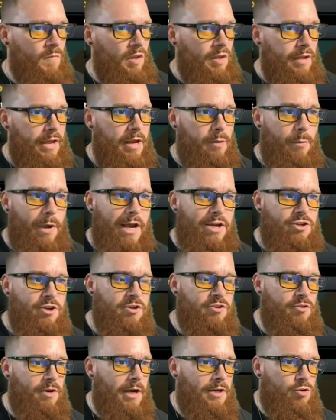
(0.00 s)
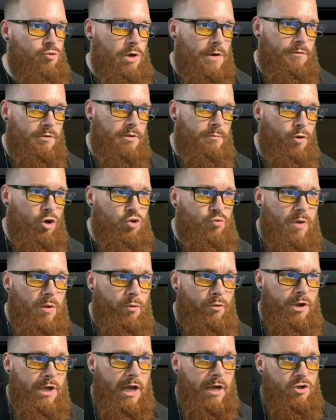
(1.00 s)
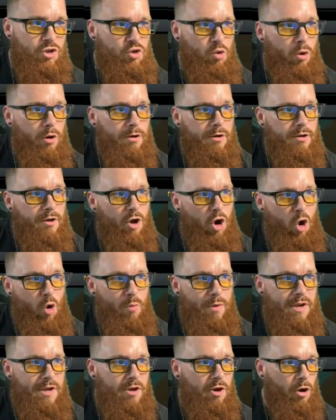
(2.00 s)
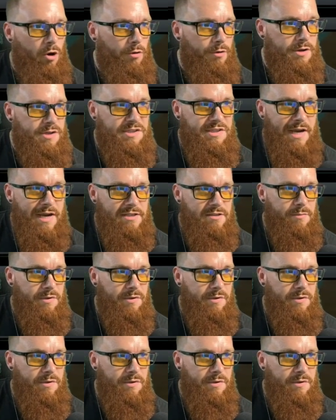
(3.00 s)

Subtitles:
Animations are not too different than most people. We got Jordan, Kobe, Curry, Size Up